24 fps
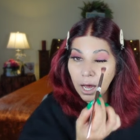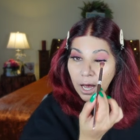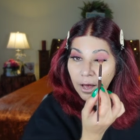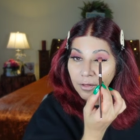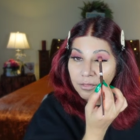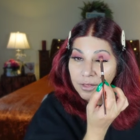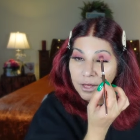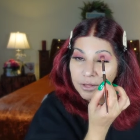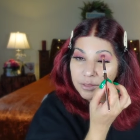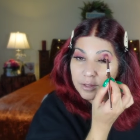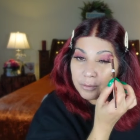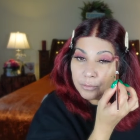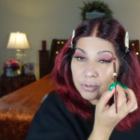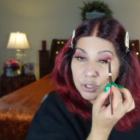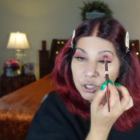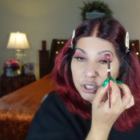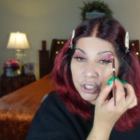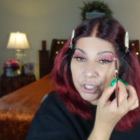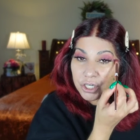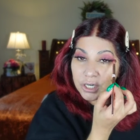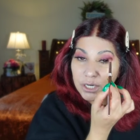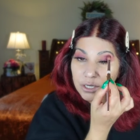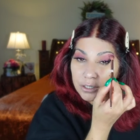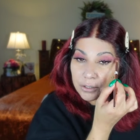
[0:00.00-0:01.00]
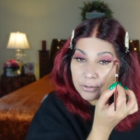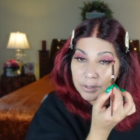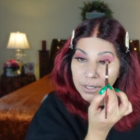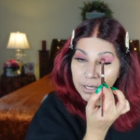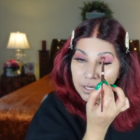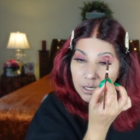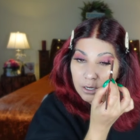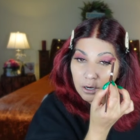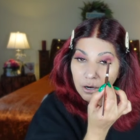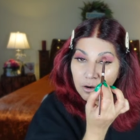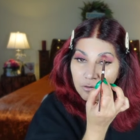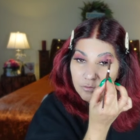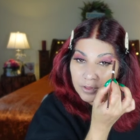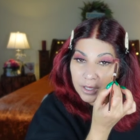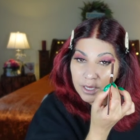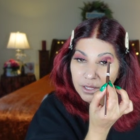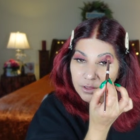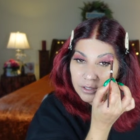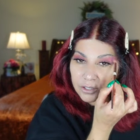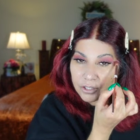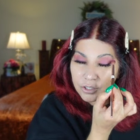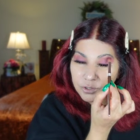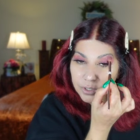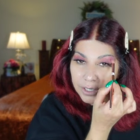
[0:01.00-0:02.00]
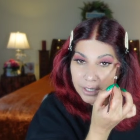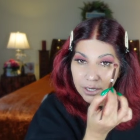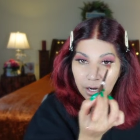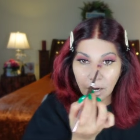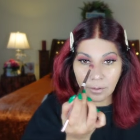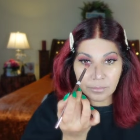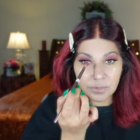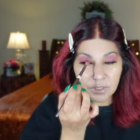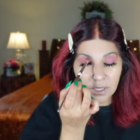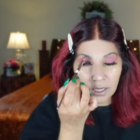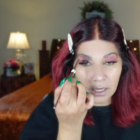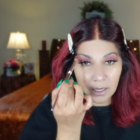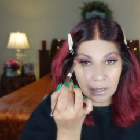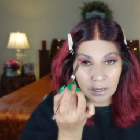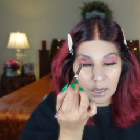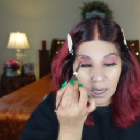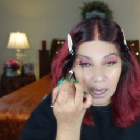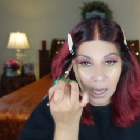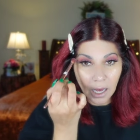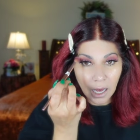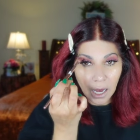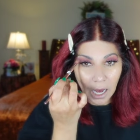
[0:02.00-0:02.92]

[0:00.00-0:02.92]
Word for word: And then the machinery of the industry comes in